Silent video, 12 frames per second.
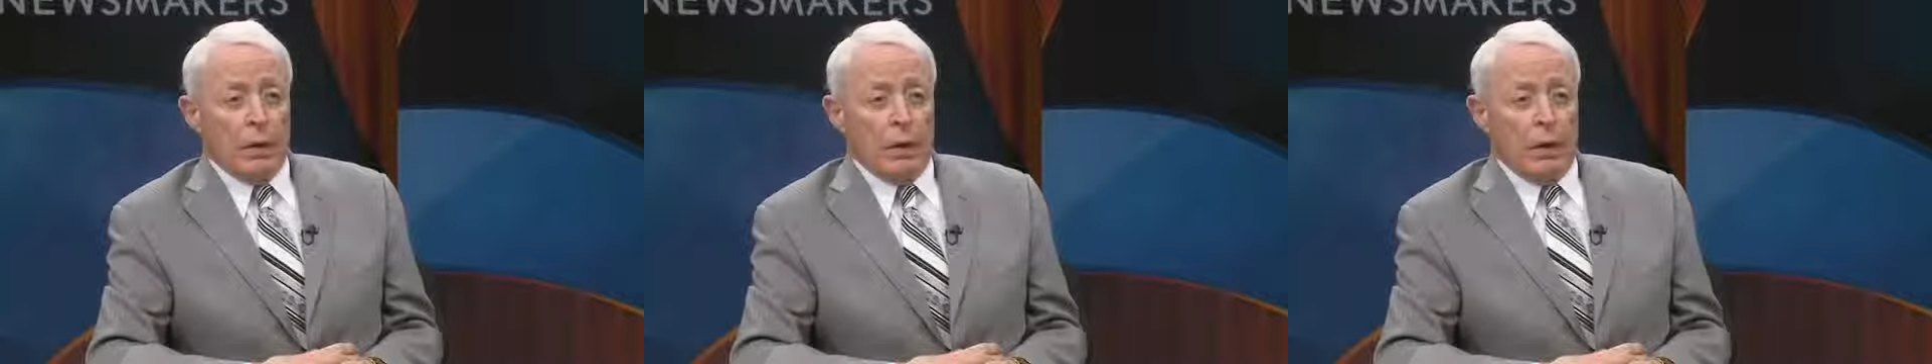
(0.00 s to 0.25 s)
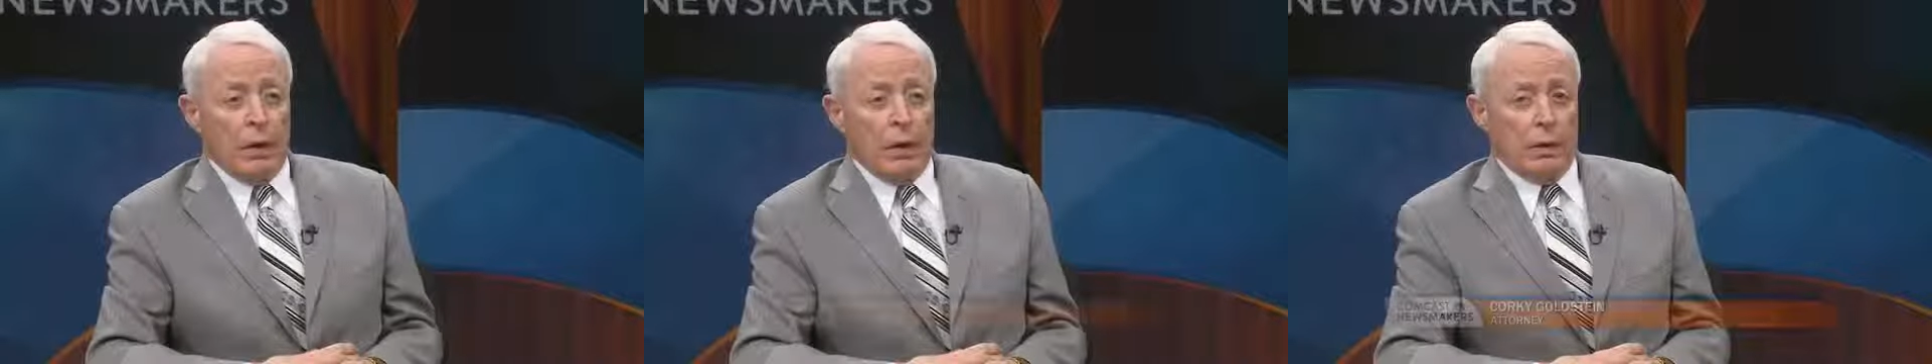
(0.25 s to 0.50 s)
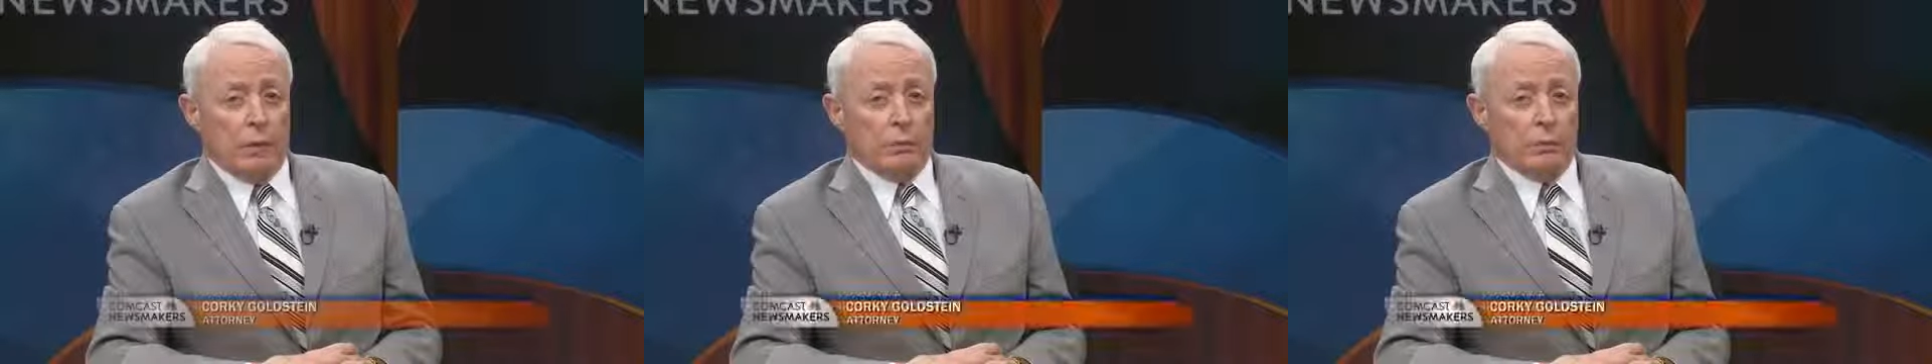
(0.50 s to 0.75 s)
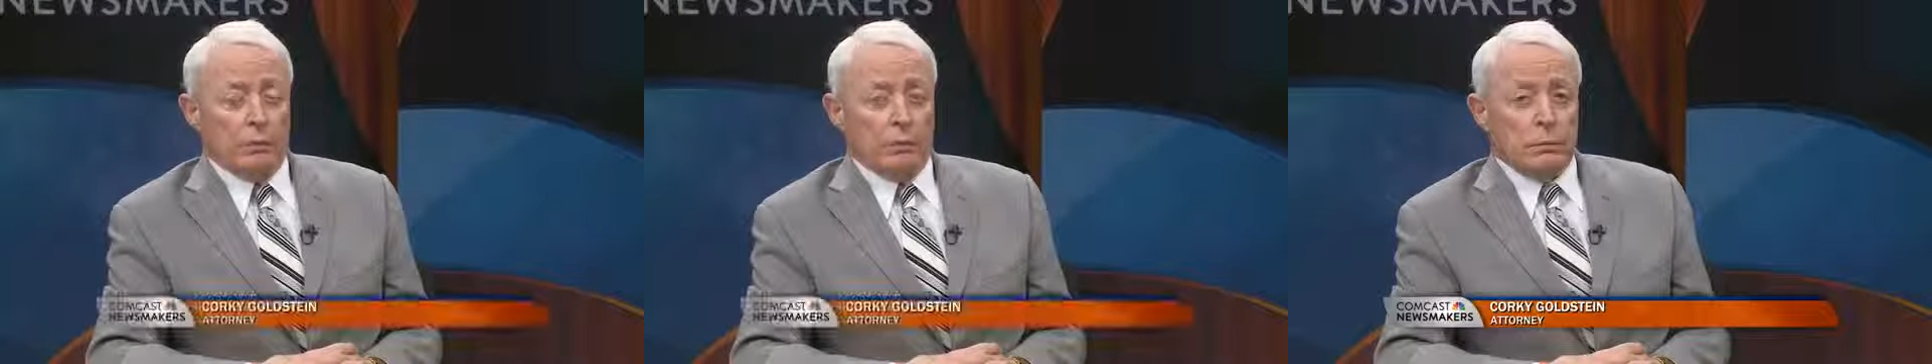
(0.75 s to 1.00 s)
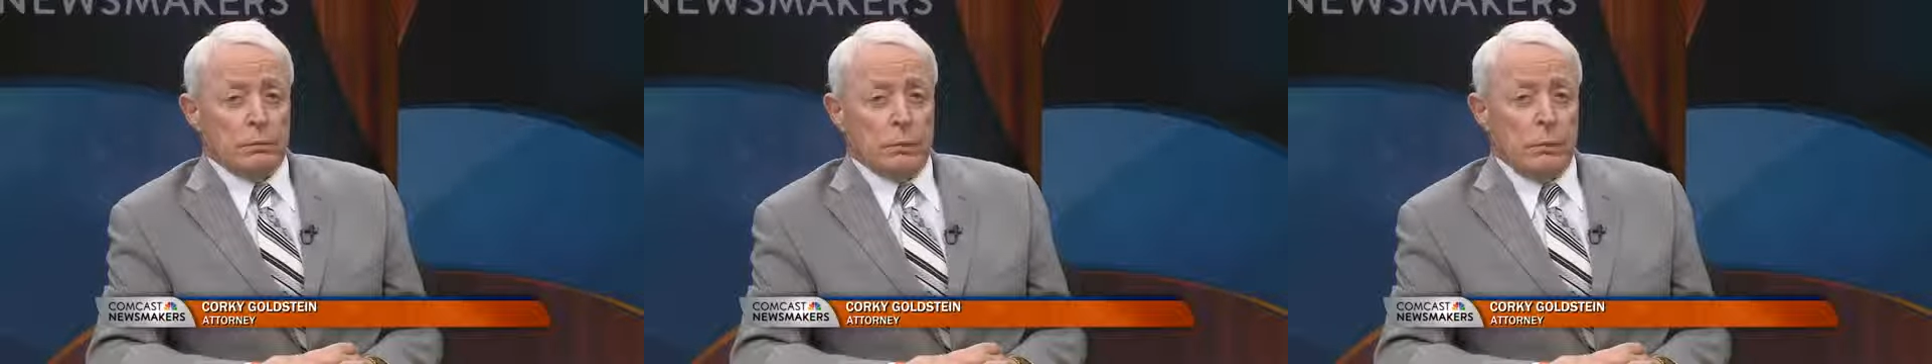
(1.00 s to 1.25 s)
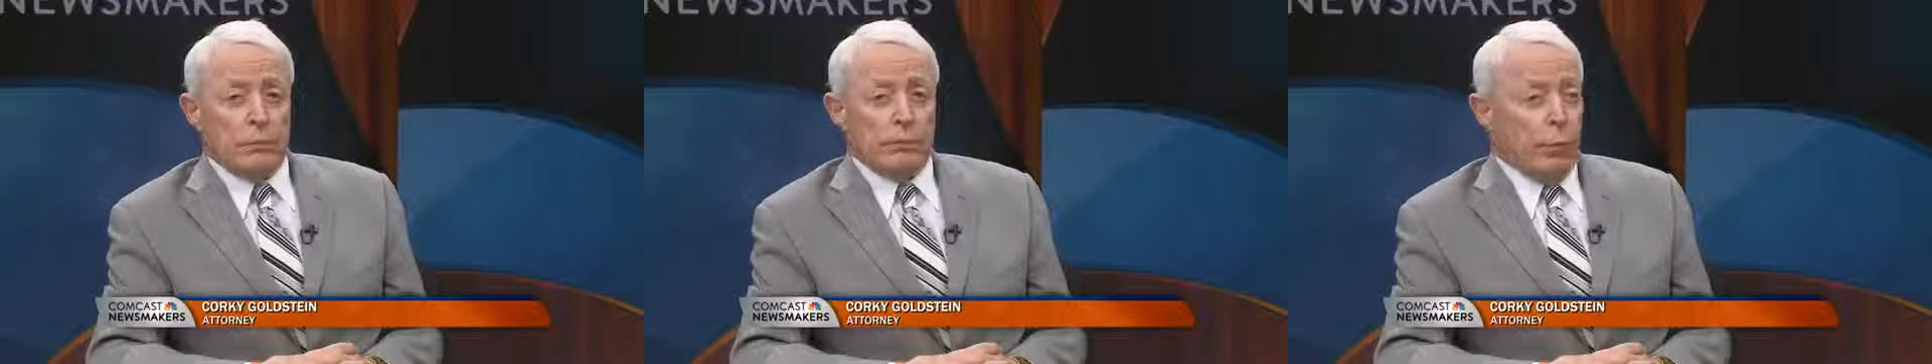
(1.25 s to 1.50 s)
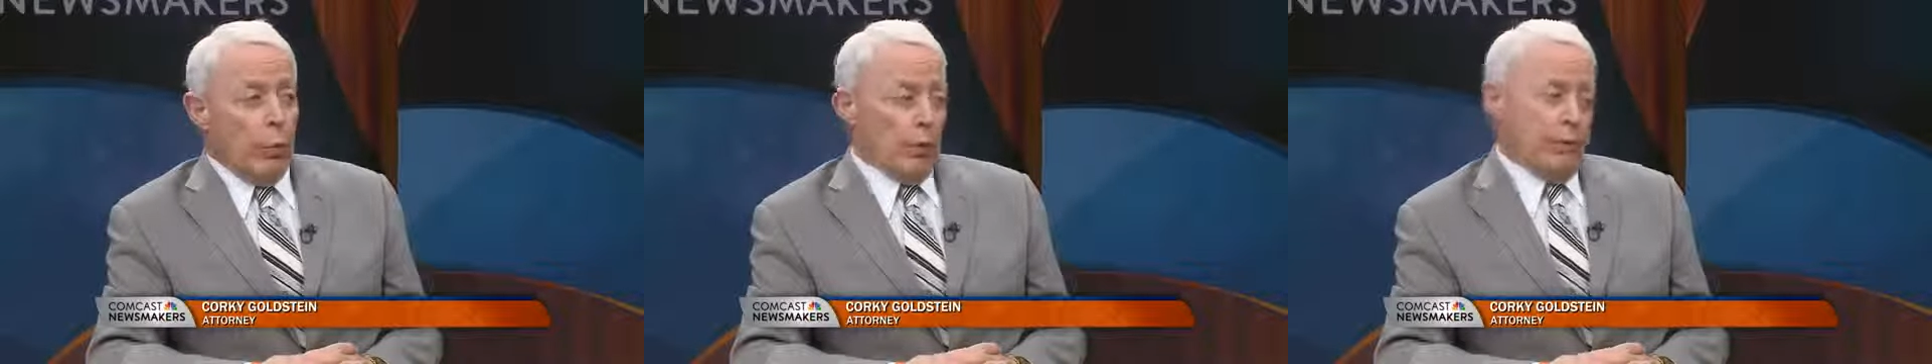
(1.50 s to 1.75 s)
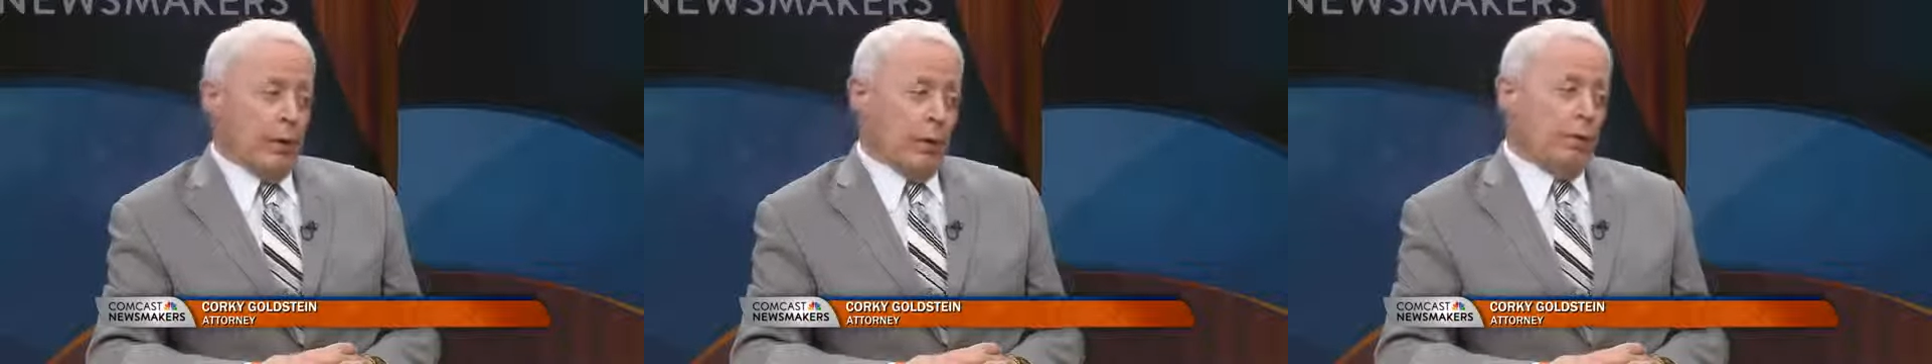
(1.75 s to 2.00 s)

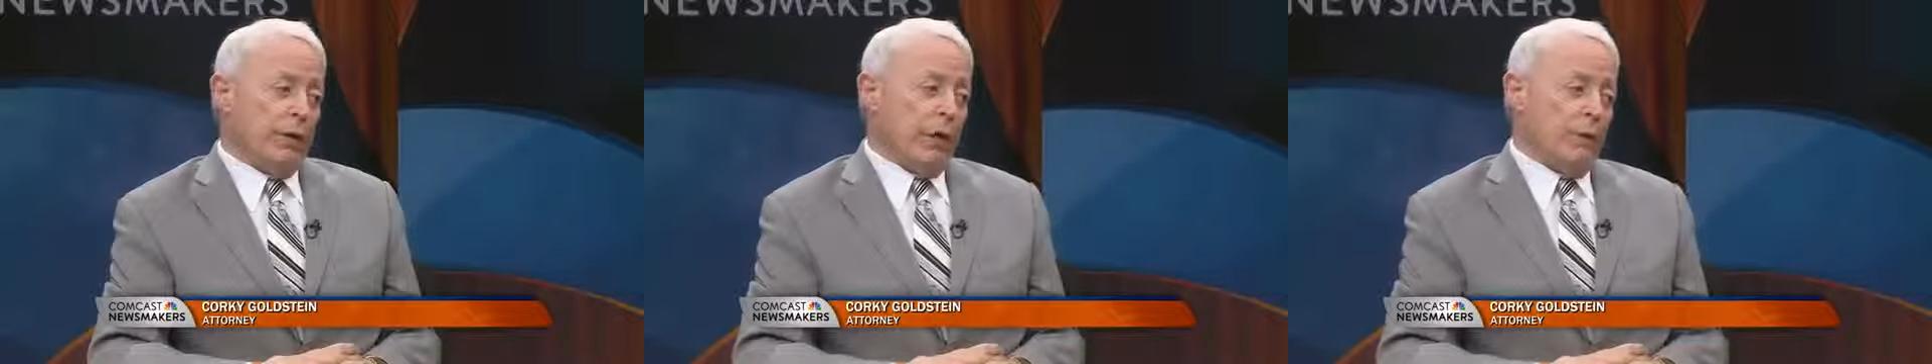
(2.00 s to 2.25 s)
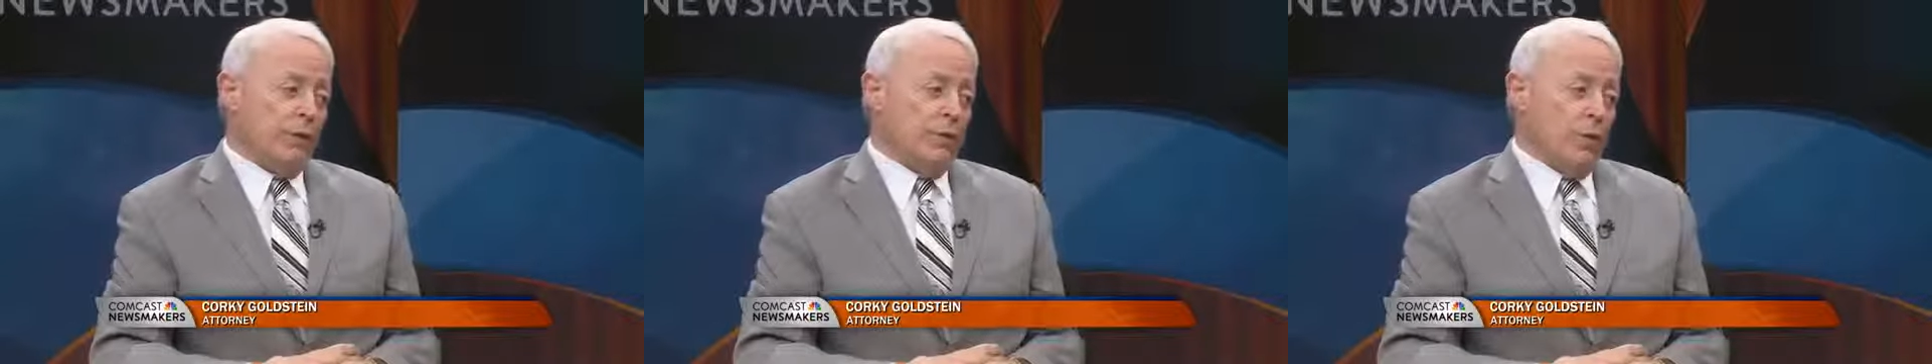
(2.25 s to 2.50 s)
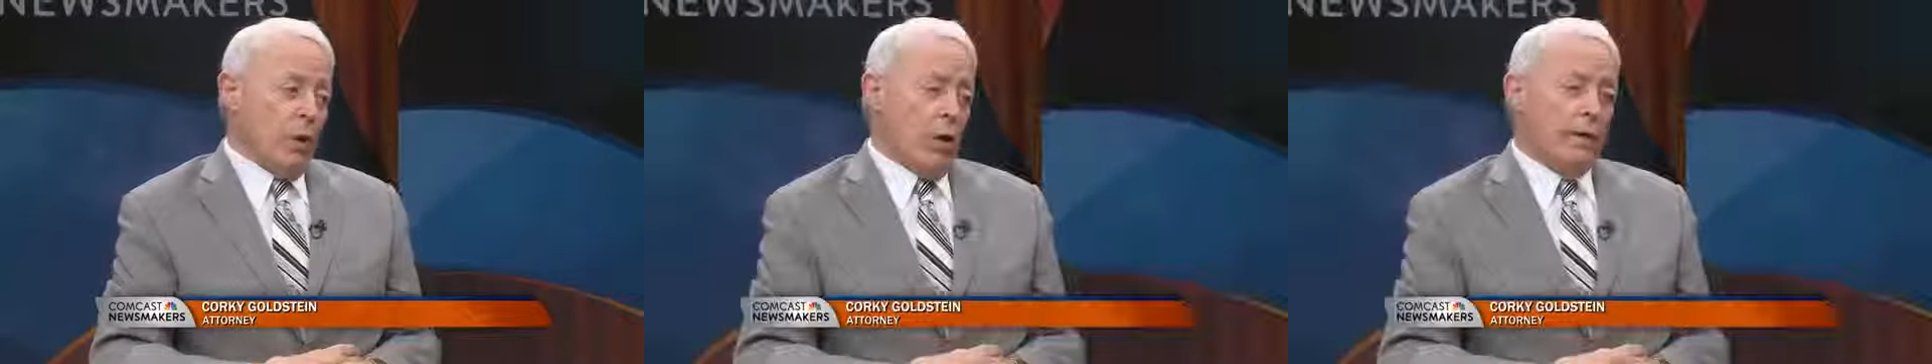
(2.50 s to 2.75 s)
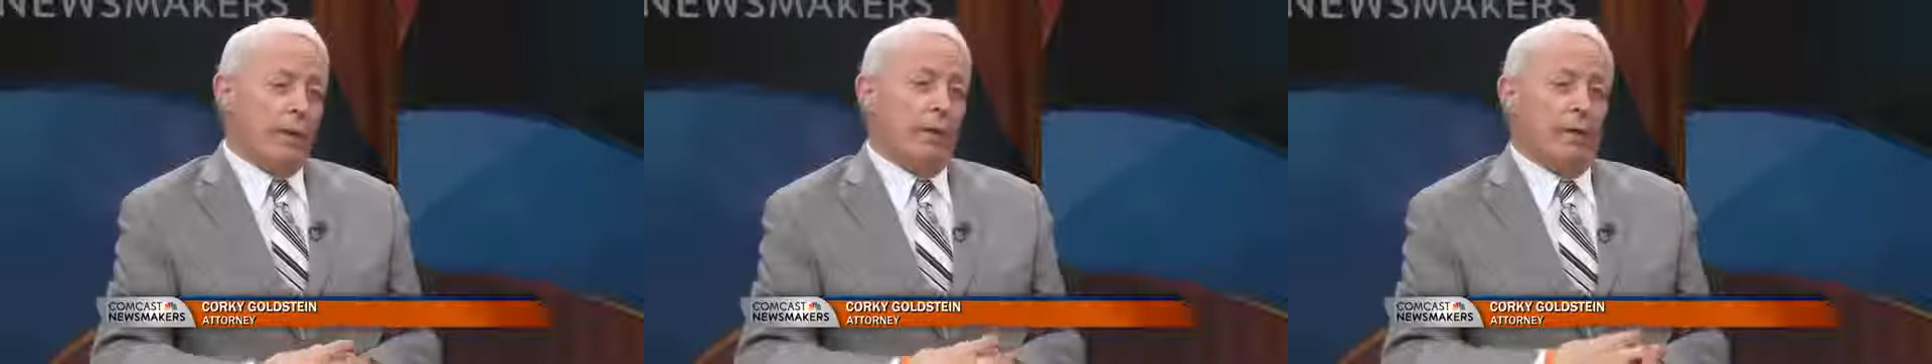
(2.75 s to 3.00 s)
if they don't get a majority,